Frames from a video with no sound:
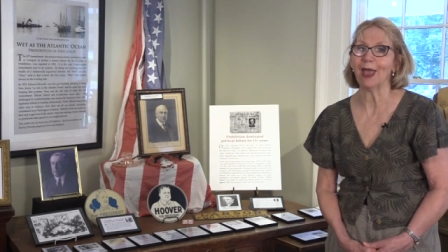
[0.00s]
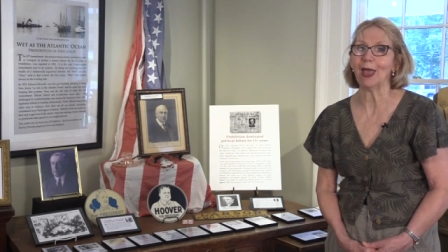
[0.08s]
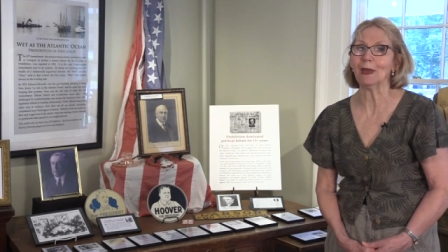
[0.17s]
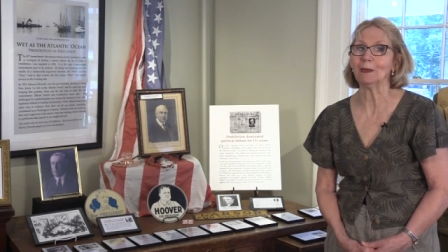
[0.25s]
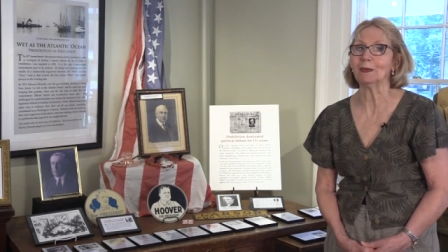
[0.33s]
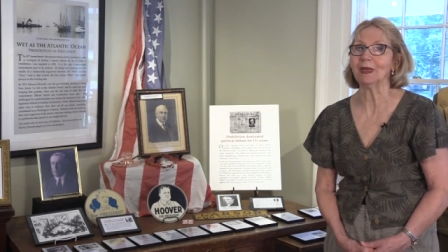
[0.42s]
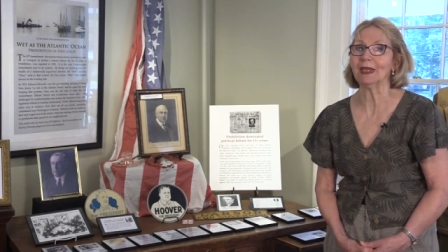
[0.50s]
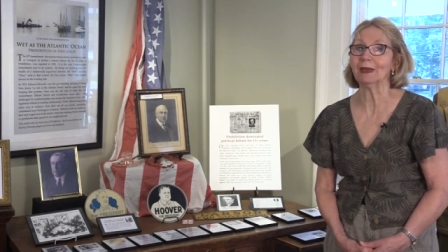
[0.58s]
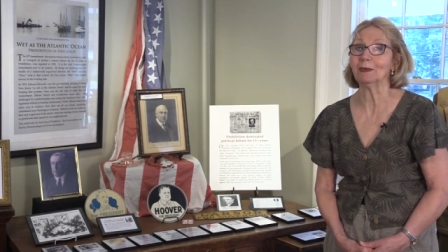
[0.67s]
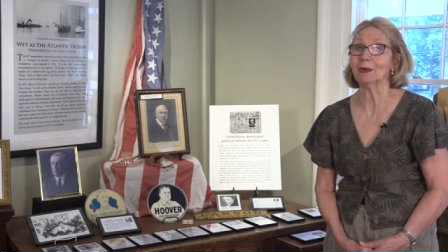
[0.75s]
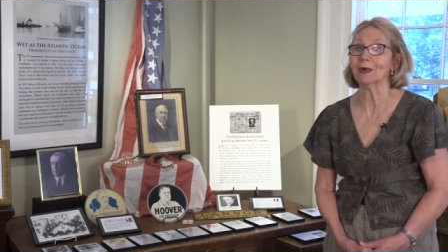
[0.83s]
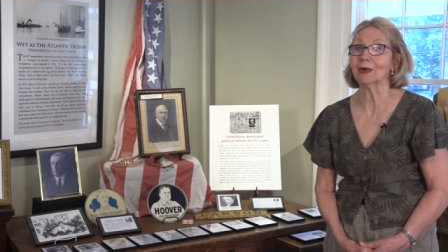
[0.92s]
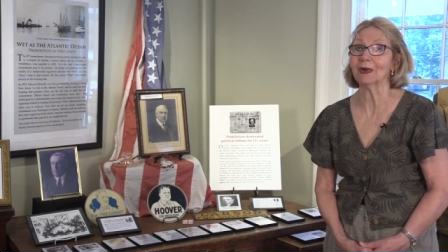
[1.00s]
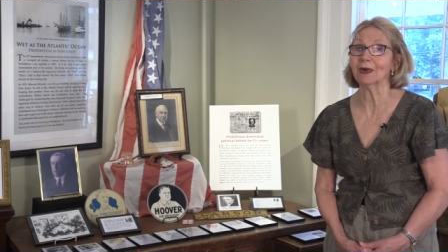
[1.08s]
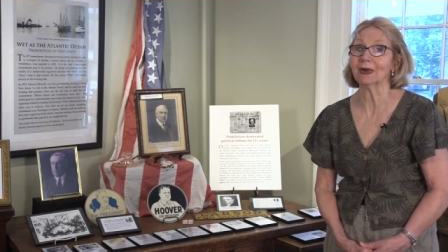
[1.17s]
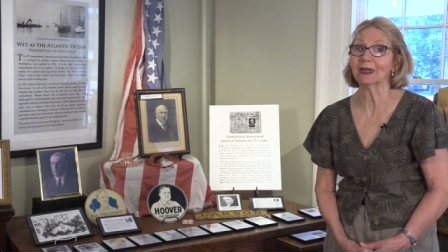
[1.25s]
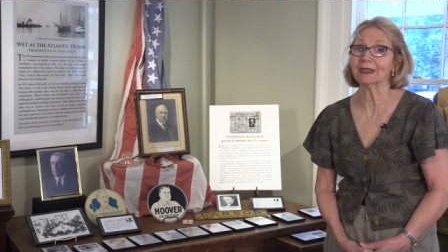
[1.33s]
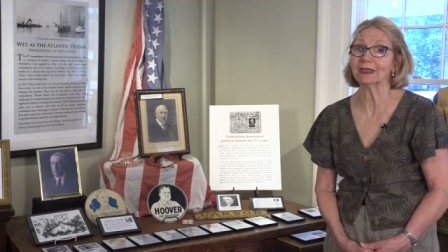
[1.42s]
and we
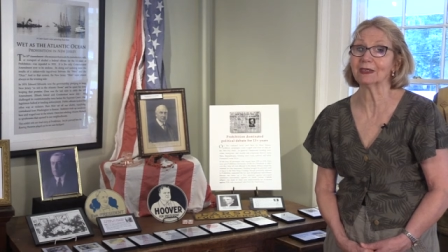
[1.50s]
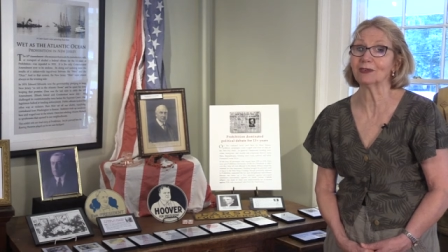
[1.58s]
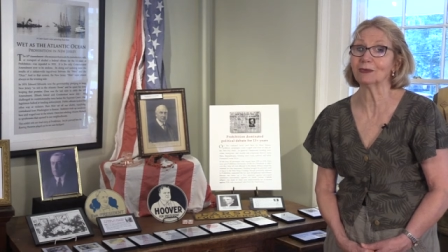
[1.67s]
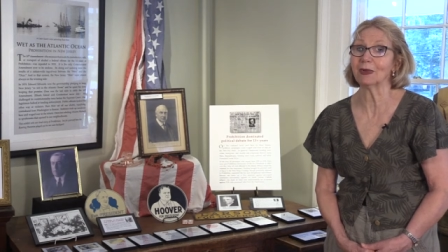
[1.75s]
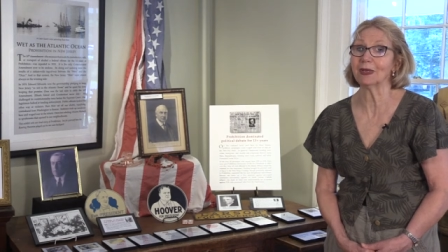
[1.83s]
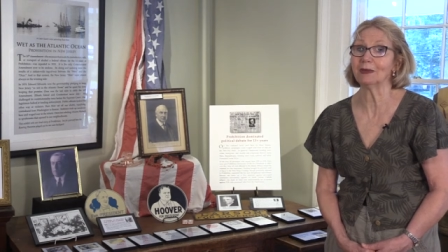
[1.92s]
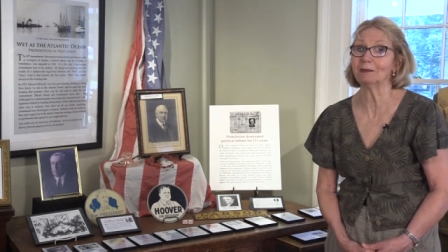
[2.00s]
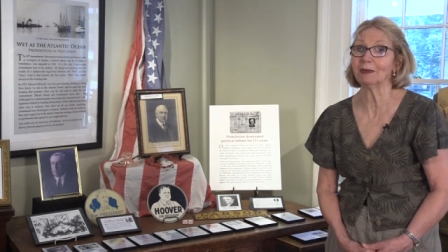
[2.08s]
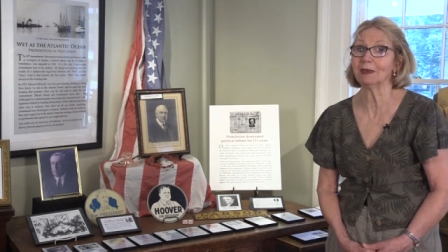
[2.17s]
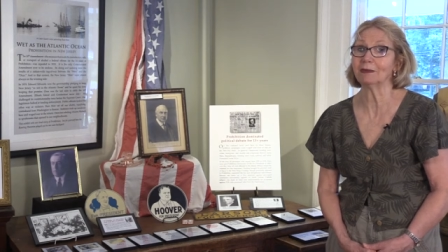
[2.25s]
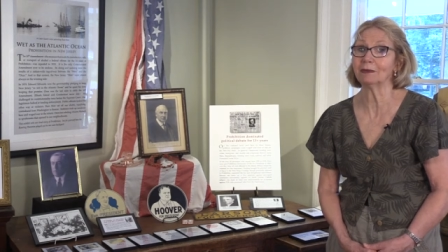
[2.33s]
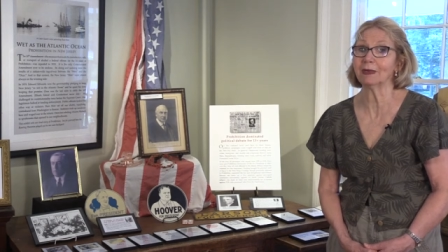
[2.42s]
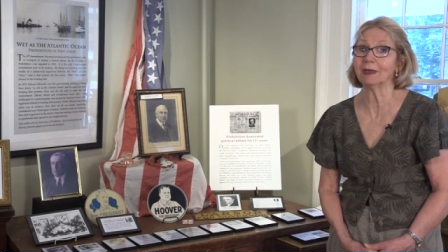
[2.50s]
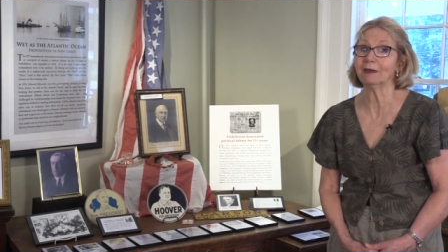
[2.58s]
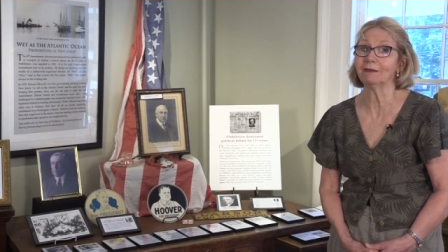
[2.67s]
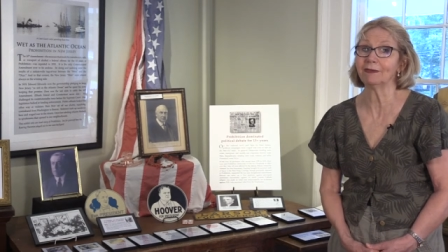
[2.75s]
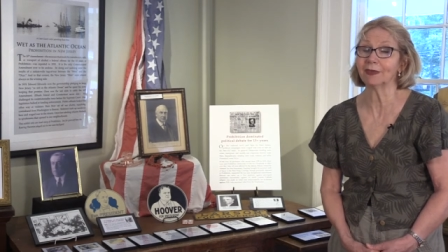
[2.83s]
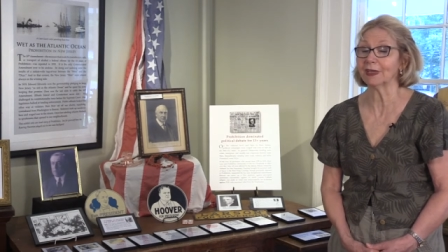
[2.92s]
were situated
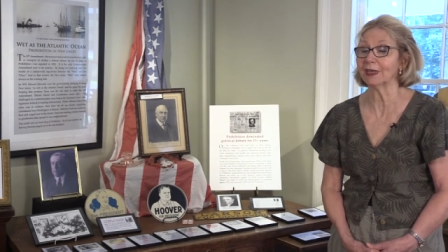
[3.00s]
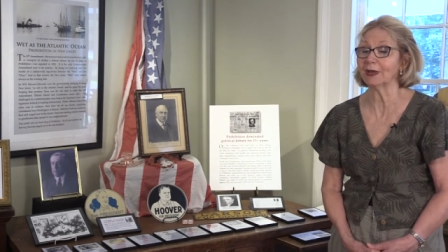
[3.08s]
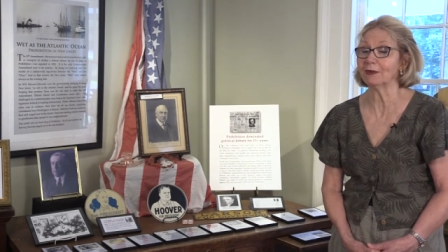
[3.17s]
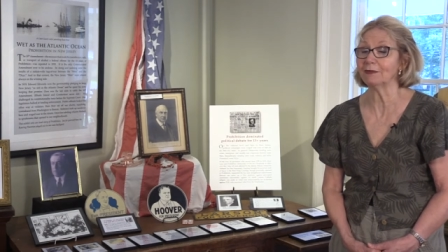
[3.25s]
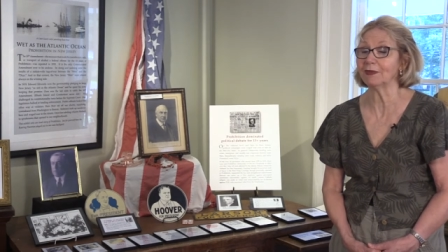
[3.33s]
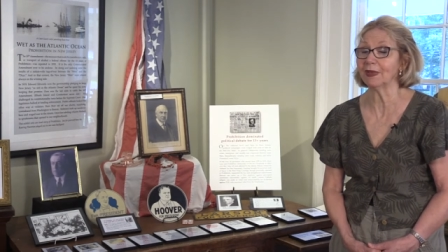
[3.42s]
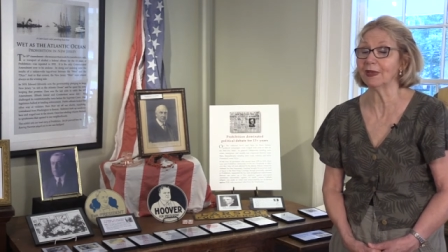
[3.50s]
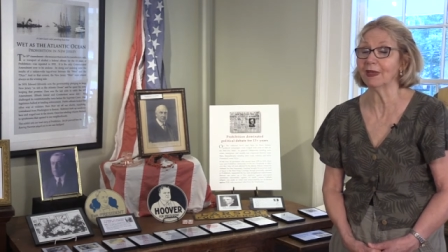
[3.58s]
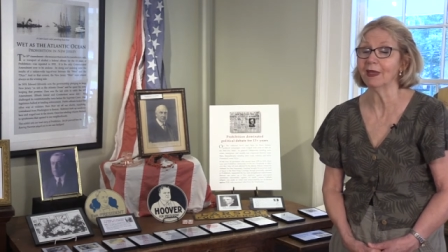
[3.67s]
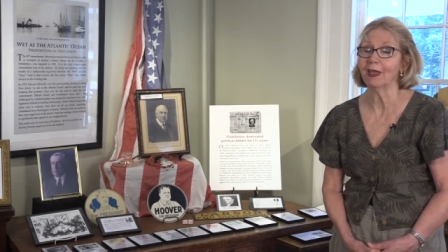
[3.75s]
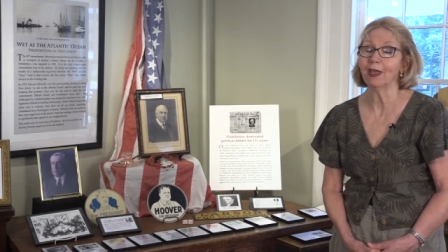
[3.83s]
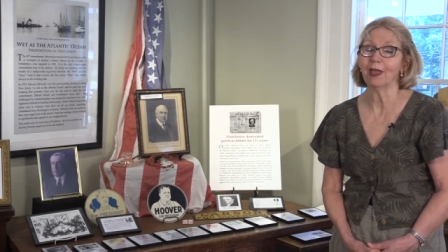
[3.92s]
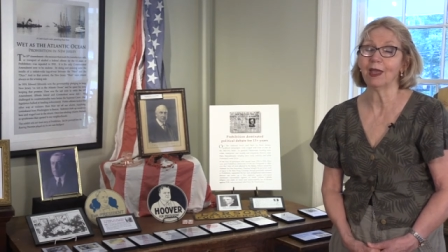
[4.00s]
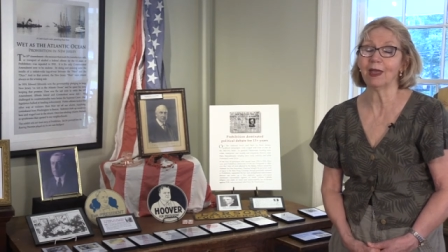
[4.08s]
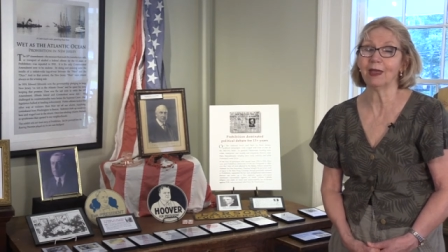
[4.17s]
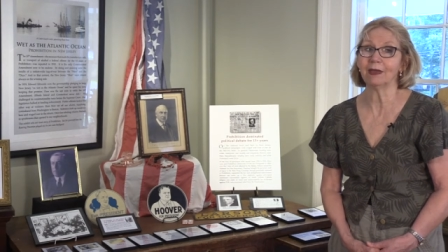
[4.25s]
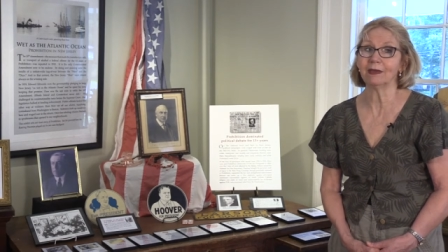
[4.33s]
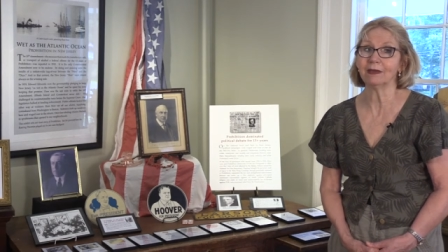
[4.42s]
between Philadelphia
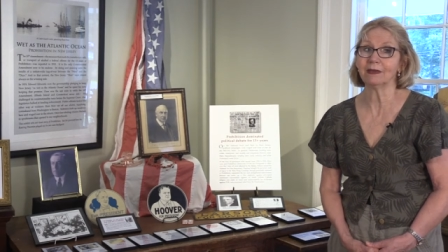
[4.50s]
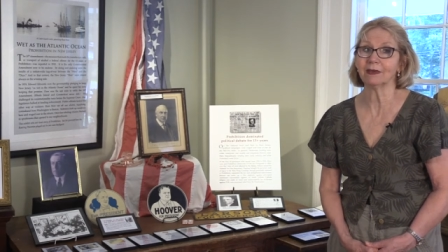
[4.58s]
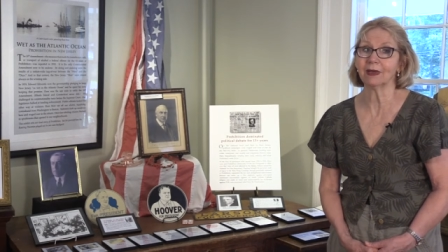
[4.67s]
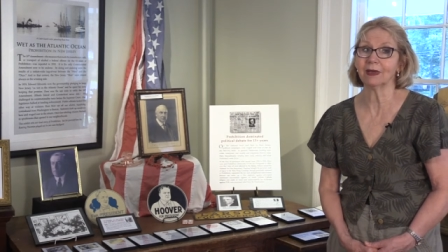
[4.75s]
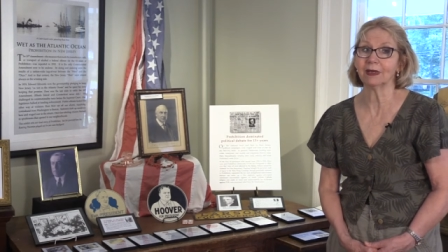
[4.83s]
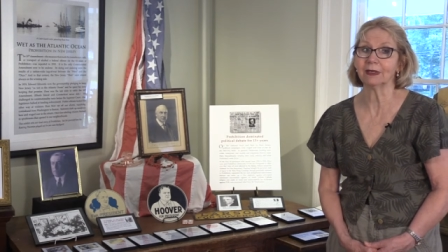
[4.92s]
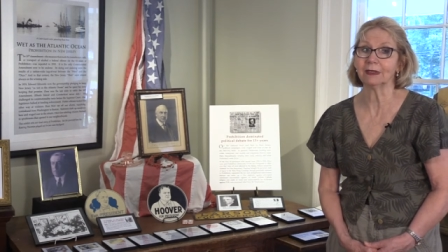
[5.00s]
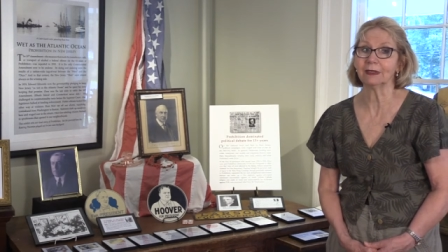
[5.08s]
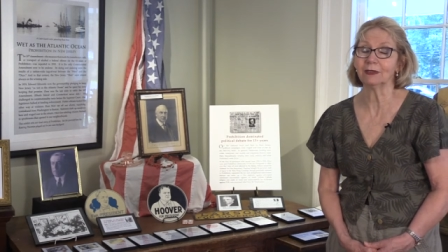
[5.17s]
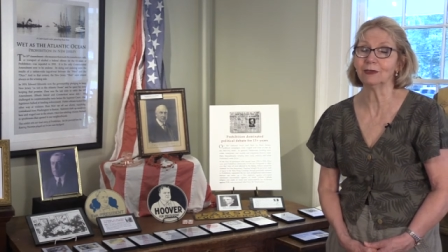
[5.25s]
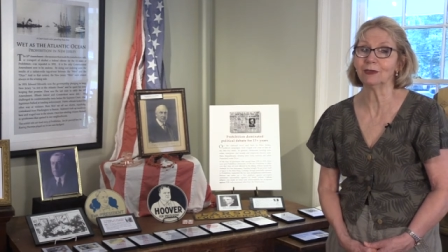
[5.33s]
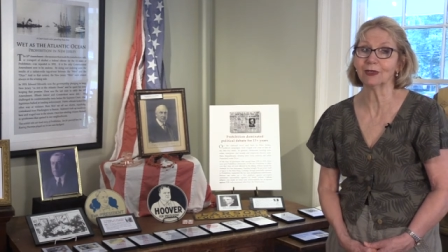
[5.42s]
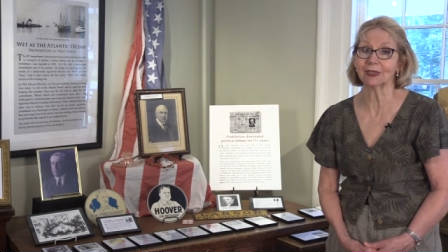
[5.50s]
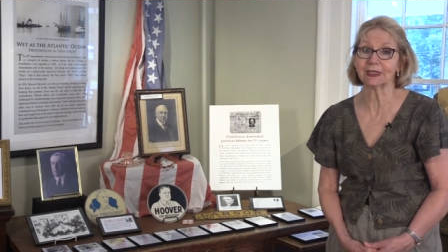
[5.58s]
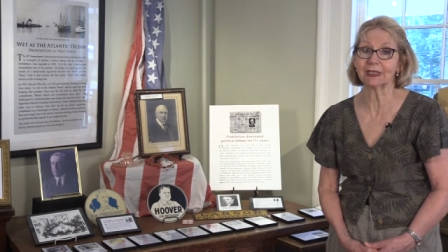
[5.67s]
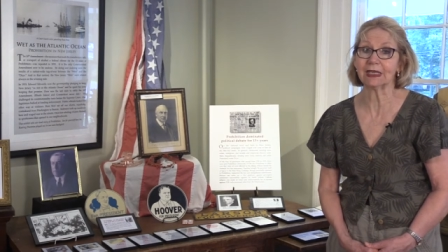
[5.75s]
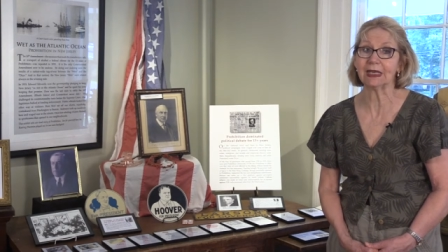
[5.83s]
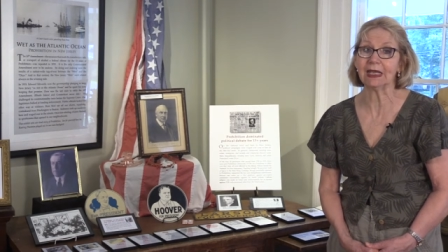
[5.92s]
and uh, New York
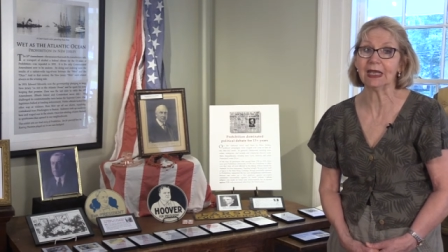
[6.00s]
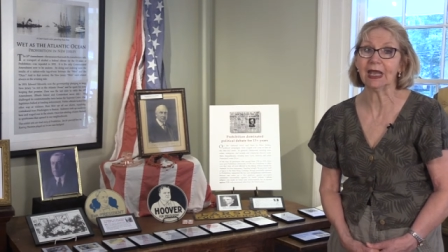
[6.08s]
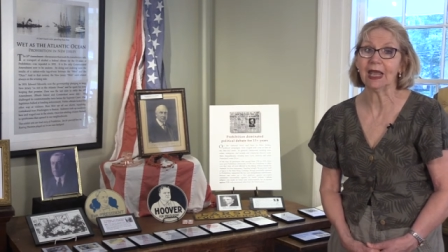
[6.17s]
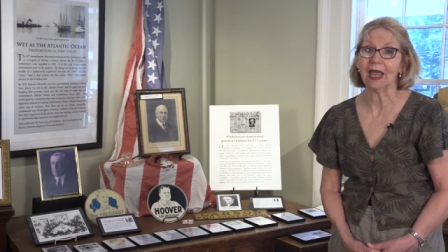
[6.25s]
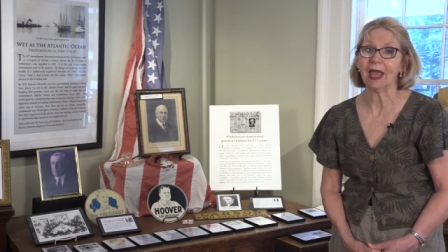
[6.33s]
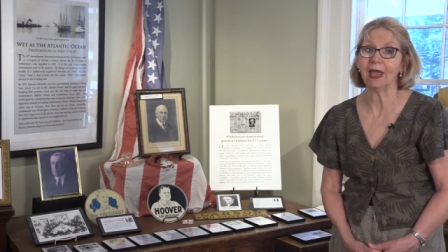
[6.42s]
City,